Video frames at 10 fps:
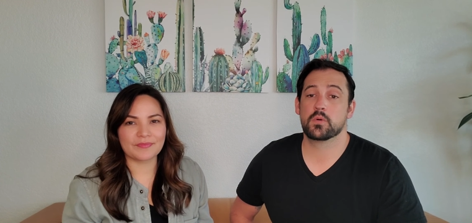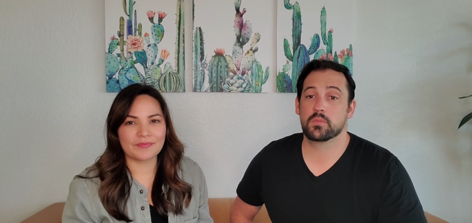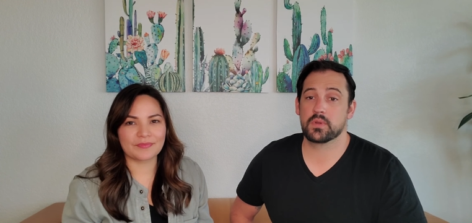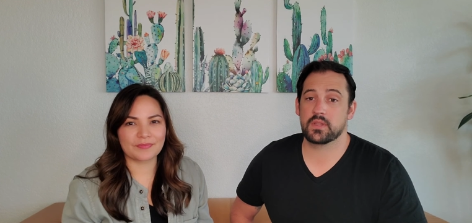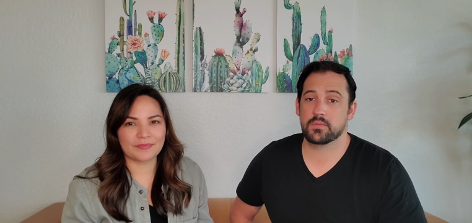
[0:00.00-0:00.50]
Speaker 1: were
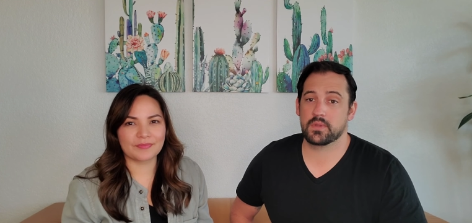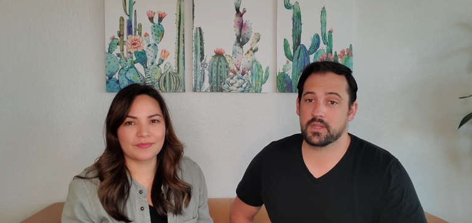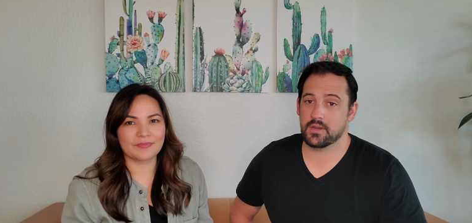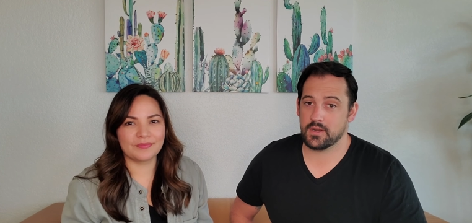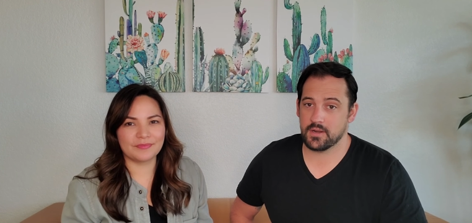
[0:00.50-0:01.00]
really, really
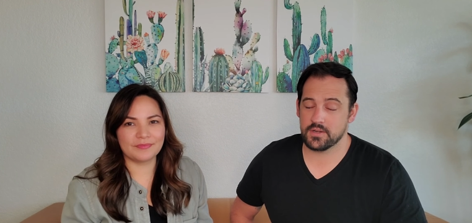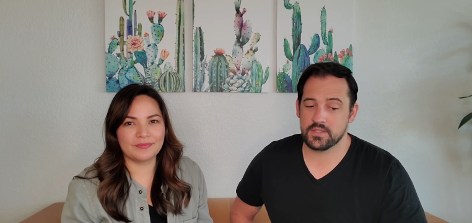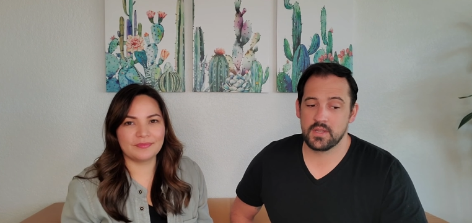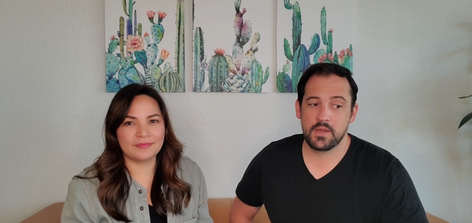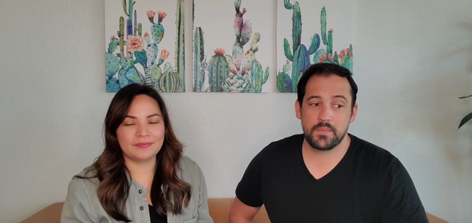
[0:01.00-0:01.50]
harsh.
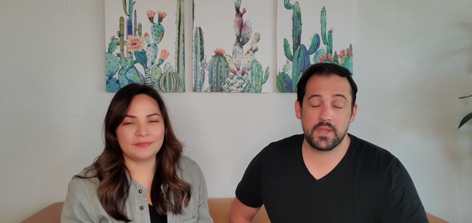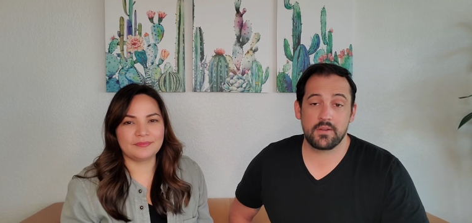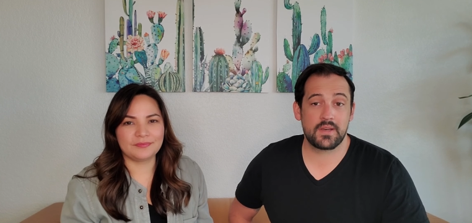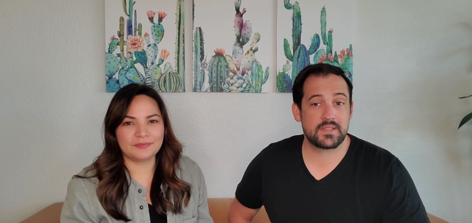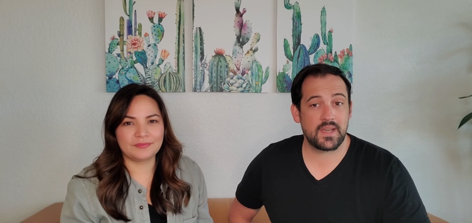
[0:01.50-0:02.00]
But
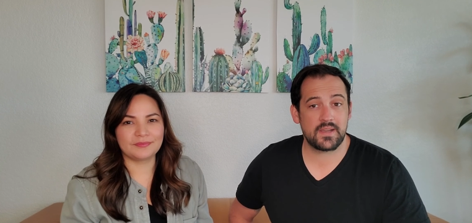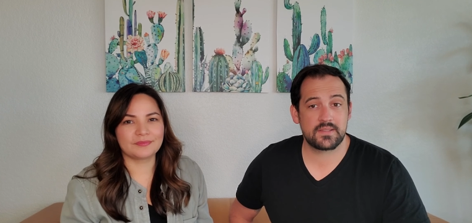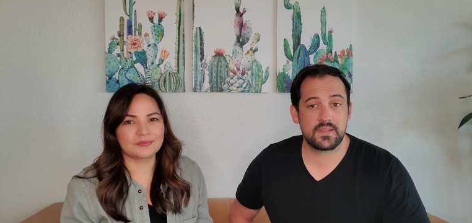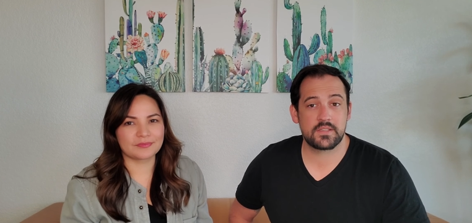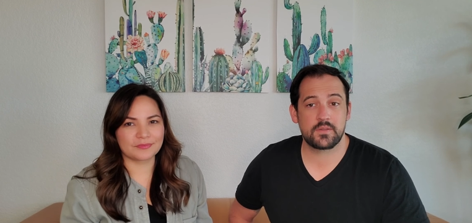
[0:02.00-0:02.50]
here in
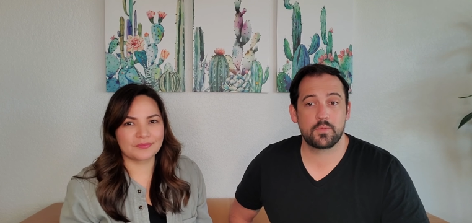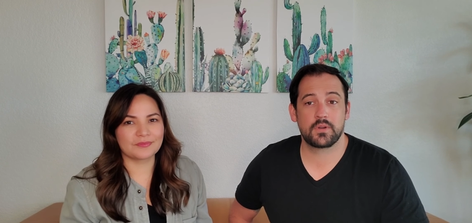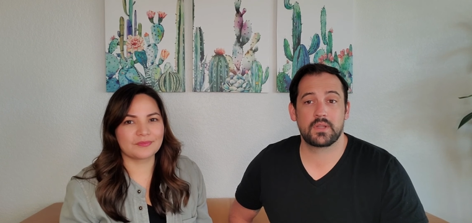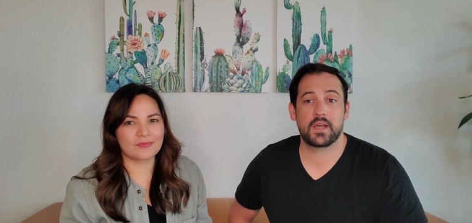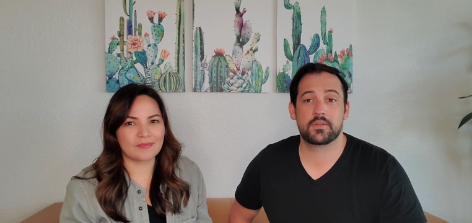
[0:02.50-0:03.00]
Texas,
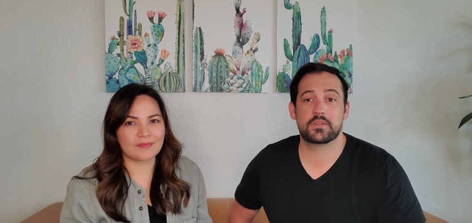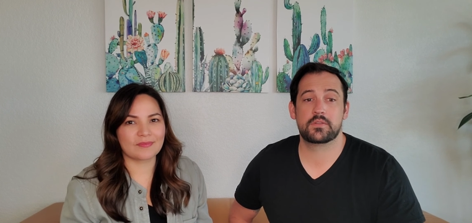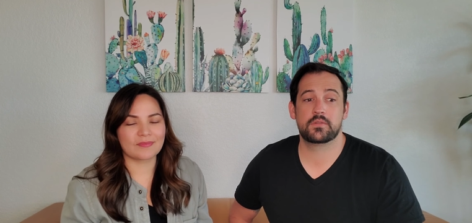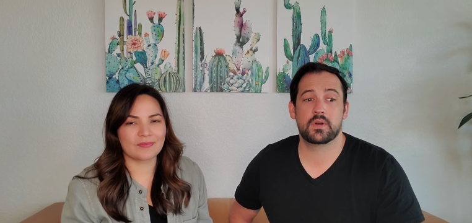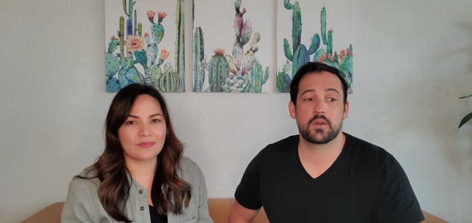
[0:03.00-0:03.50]
we're allowed
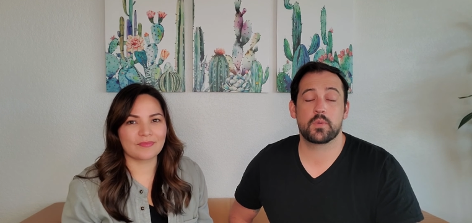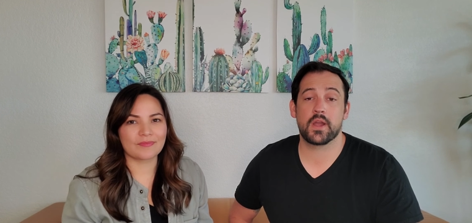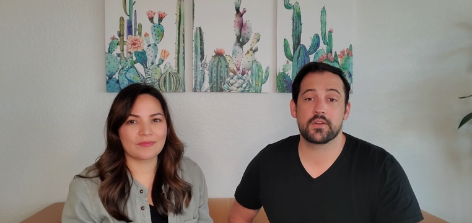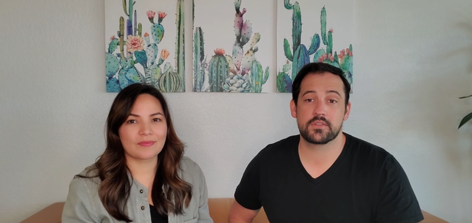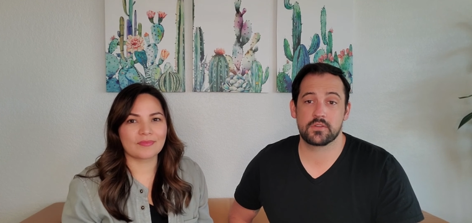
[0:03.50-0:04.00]
to
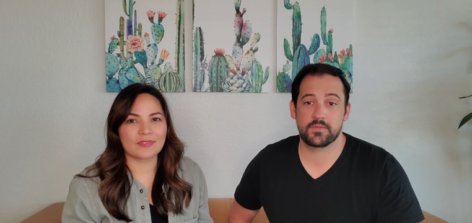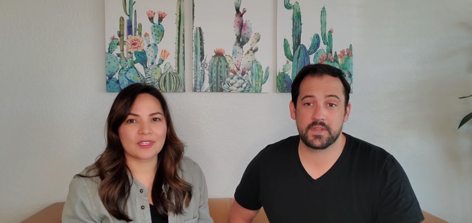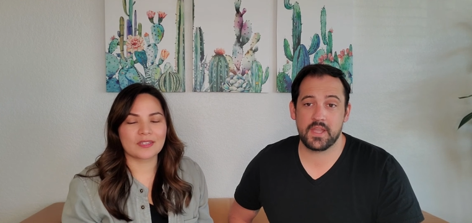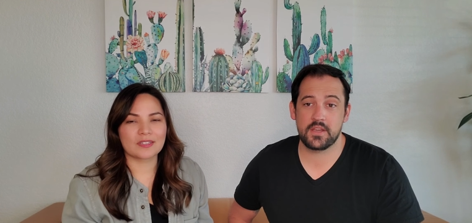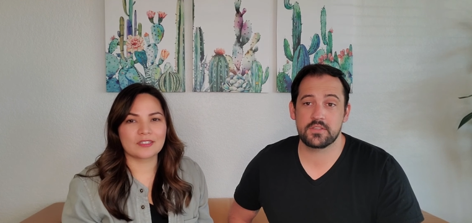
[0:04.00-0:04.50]
acquire
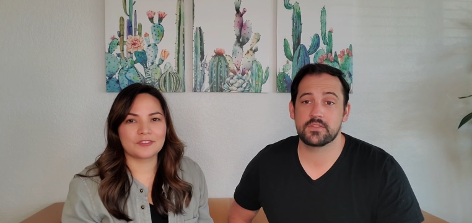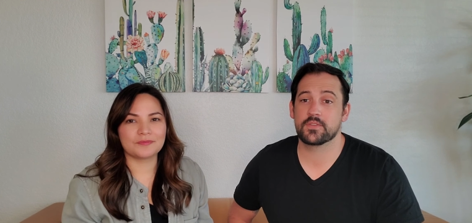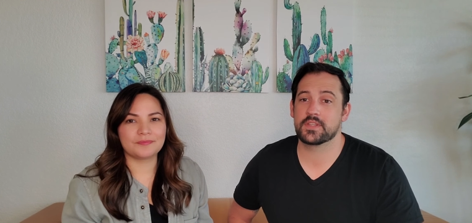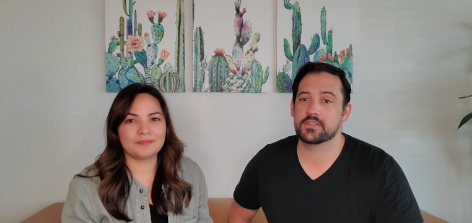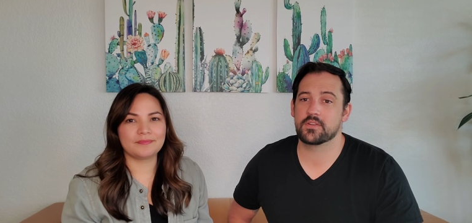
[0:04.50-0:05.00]
certifications
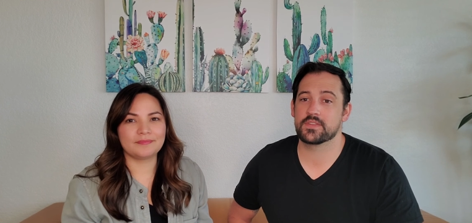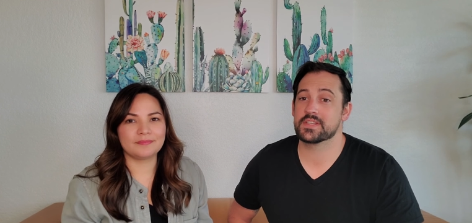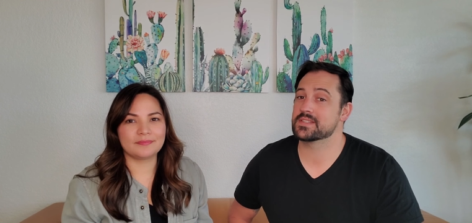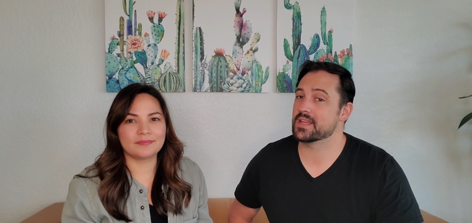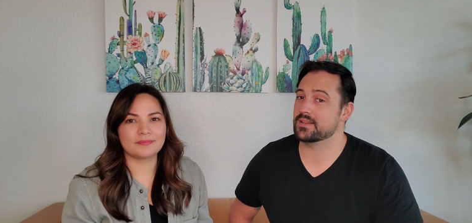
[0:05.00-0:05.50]
for these
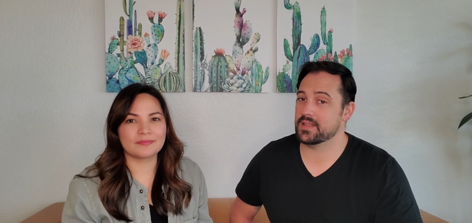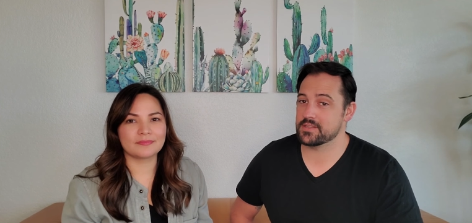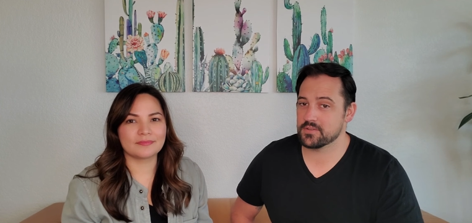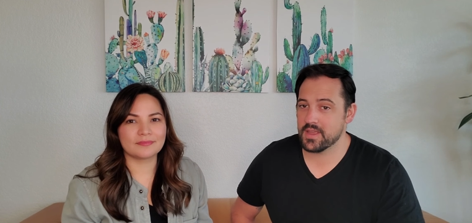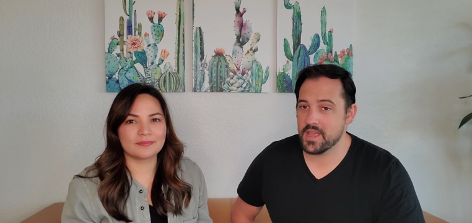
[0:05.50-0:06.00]
services like
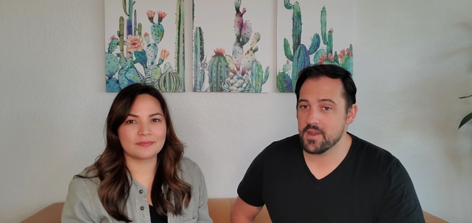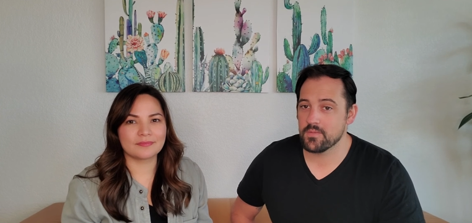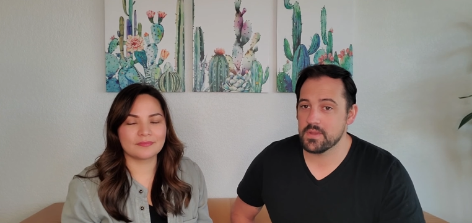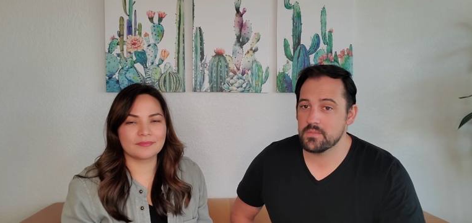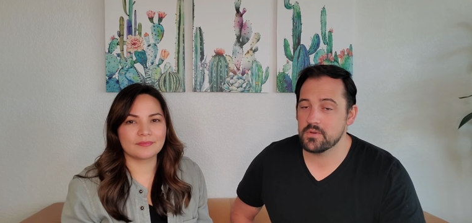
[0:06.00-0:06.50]
laser hair
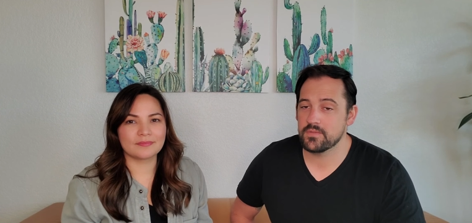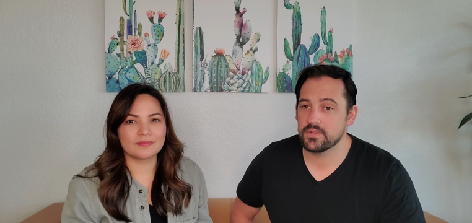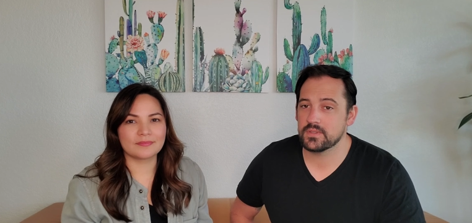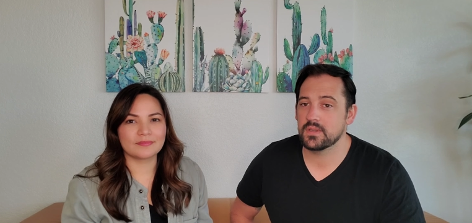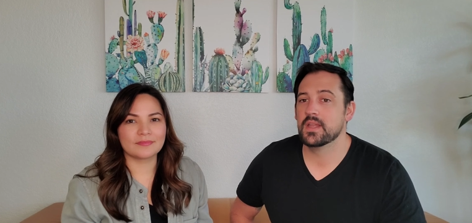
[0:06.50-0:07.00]

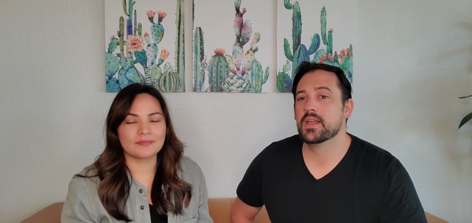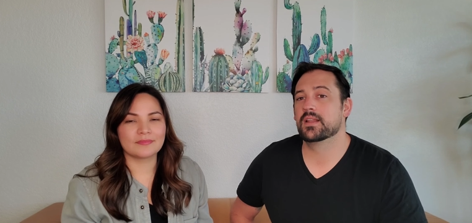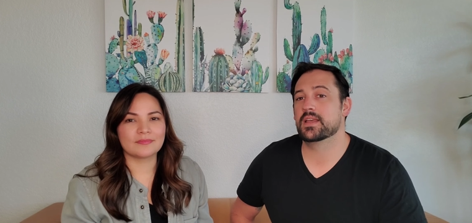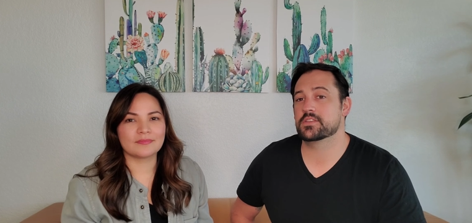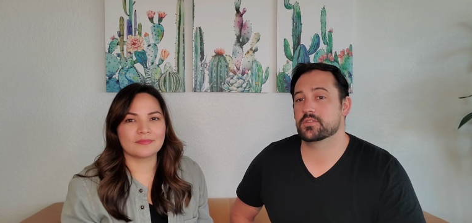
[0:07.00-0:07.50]
removal,
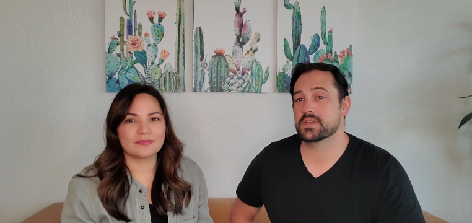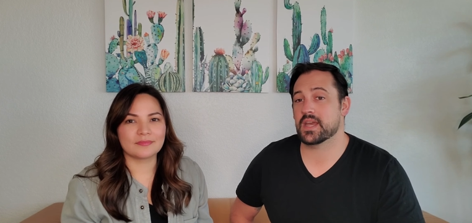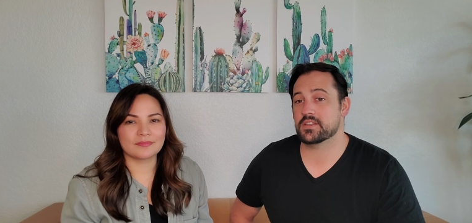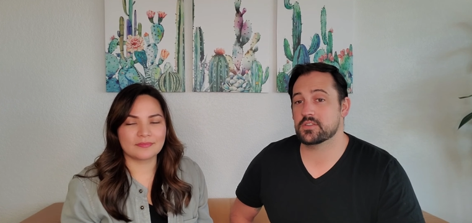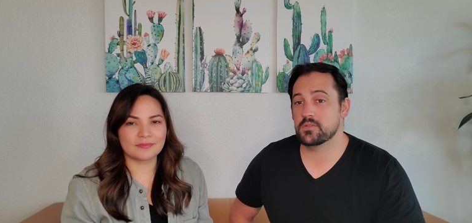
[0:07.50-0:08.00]
laser
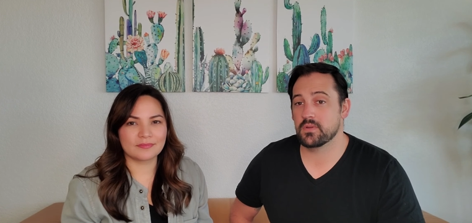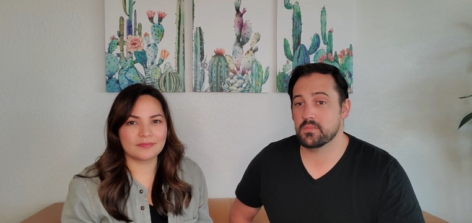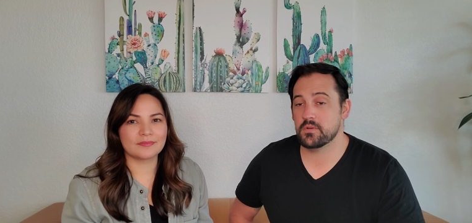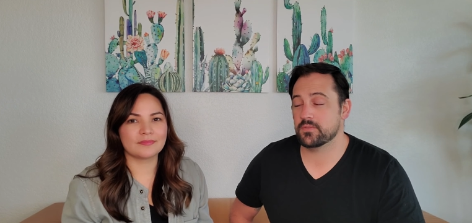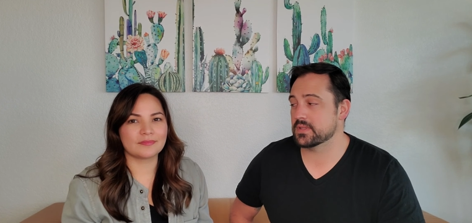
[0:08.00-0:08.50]
tattoo
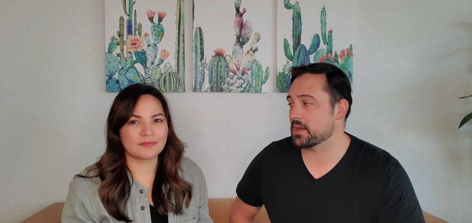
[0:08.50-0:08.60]
removal.